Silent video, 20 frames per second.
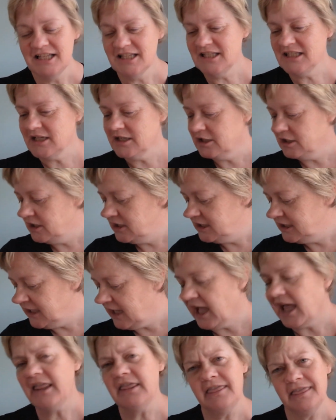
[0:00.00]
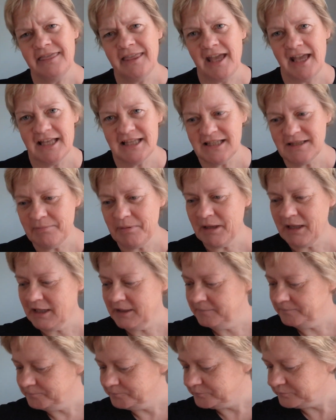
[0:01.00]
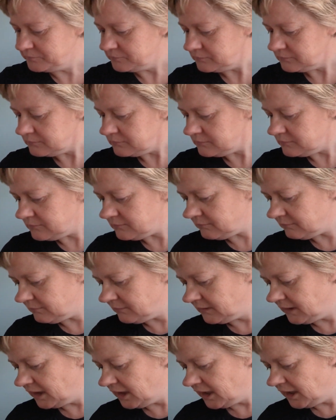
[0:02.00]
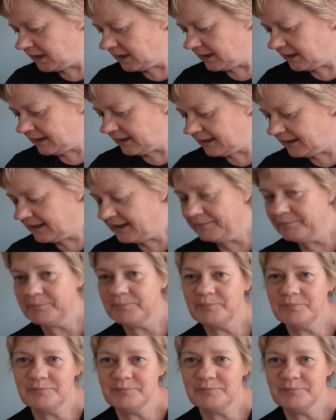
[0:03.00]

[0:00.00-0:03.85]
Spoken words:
So yeah, that's the plan. Sorry,